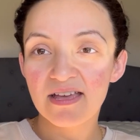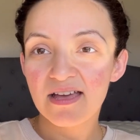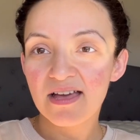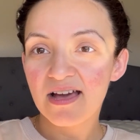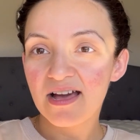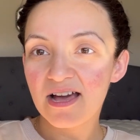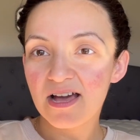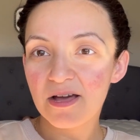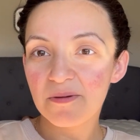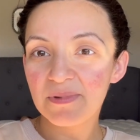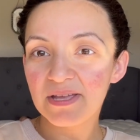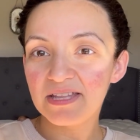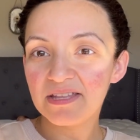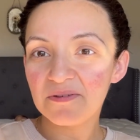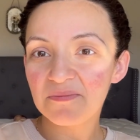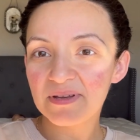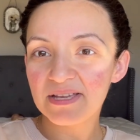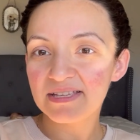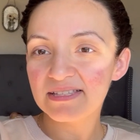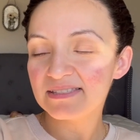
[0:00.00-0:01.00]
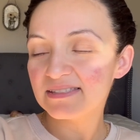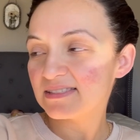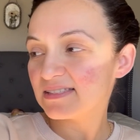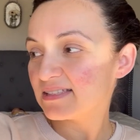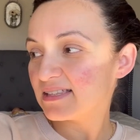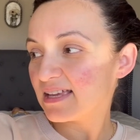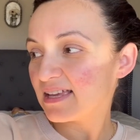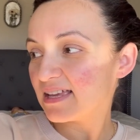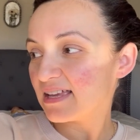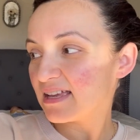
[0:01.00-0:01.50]
Um, anyways,
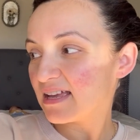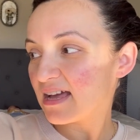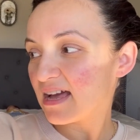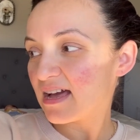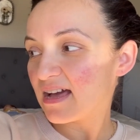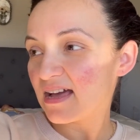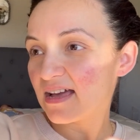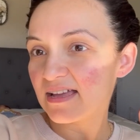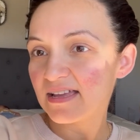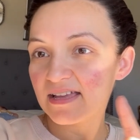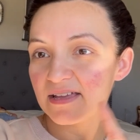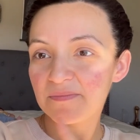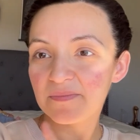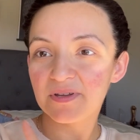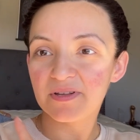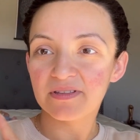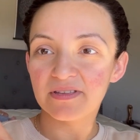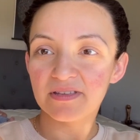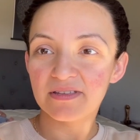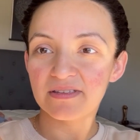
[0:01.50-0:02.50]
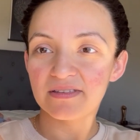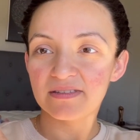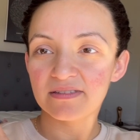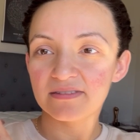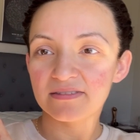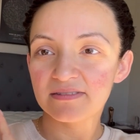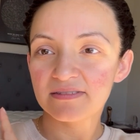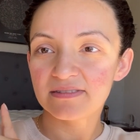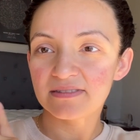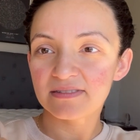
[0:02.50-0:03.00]
today I am gonna
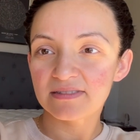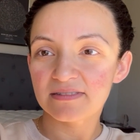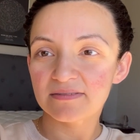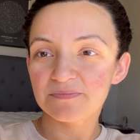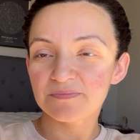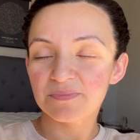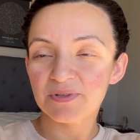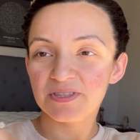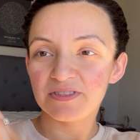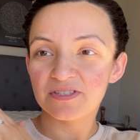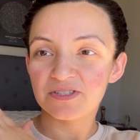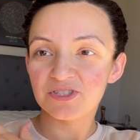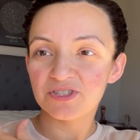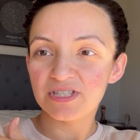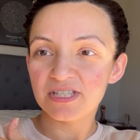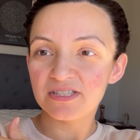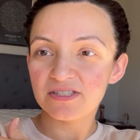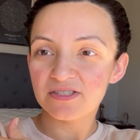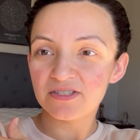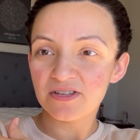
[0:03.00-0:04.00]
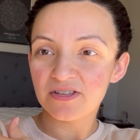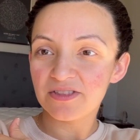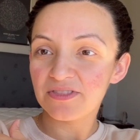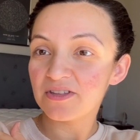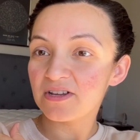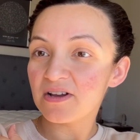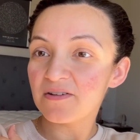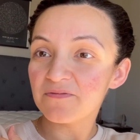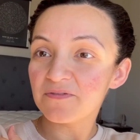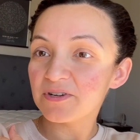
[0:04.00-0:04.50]
put the sheets and
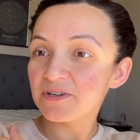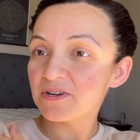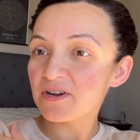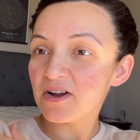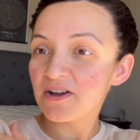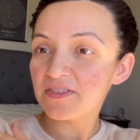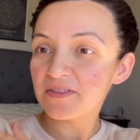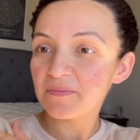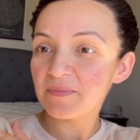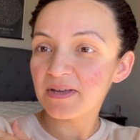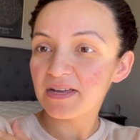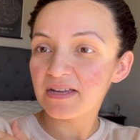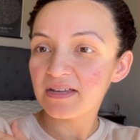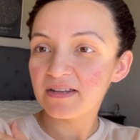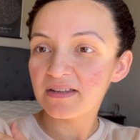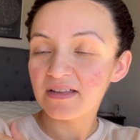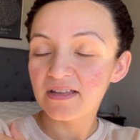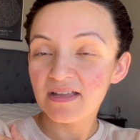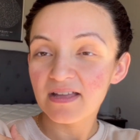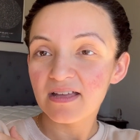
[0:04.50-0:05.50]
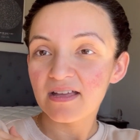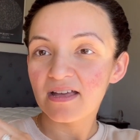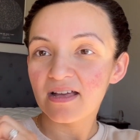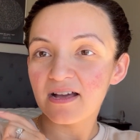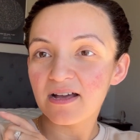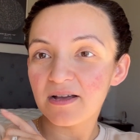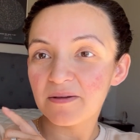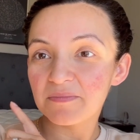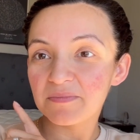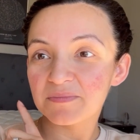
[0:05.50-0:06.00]
the comforter on the bed
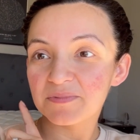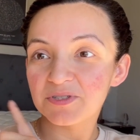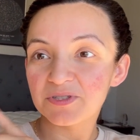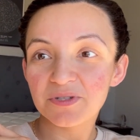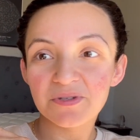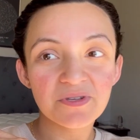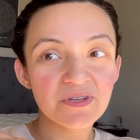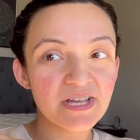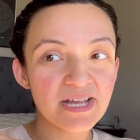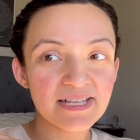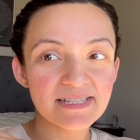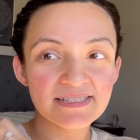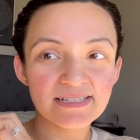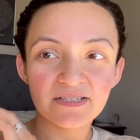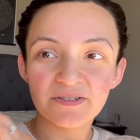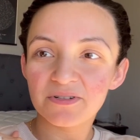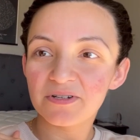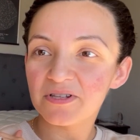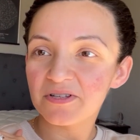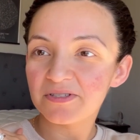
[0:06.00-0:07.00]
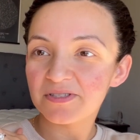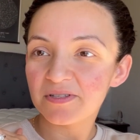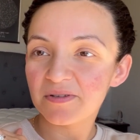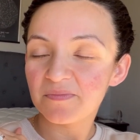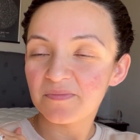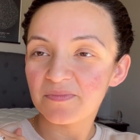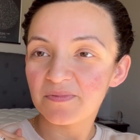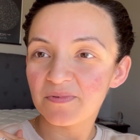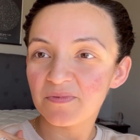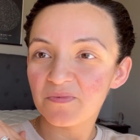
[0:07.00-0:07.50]
um, show you guys a little
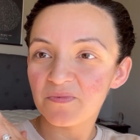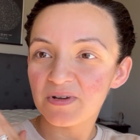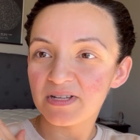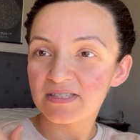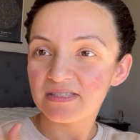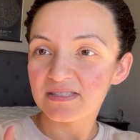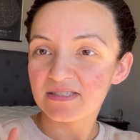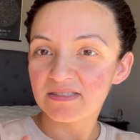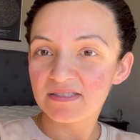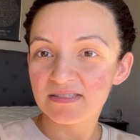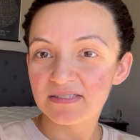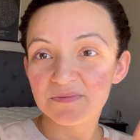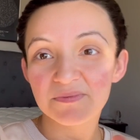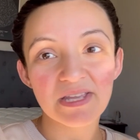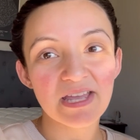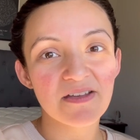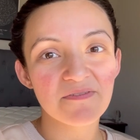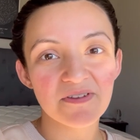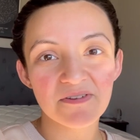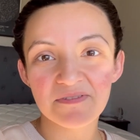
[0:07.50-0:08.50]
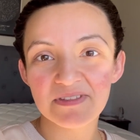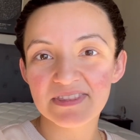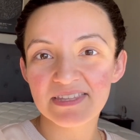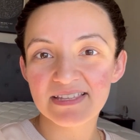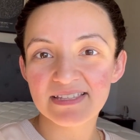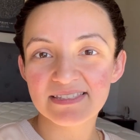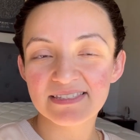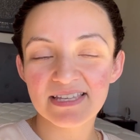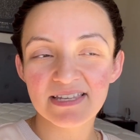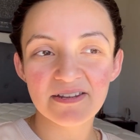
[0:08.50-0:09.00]
close-up once we have
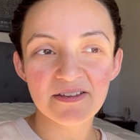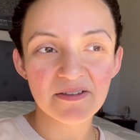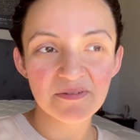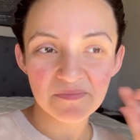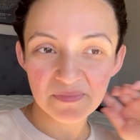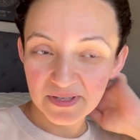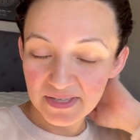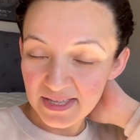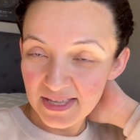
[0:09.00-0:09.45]
everything set up.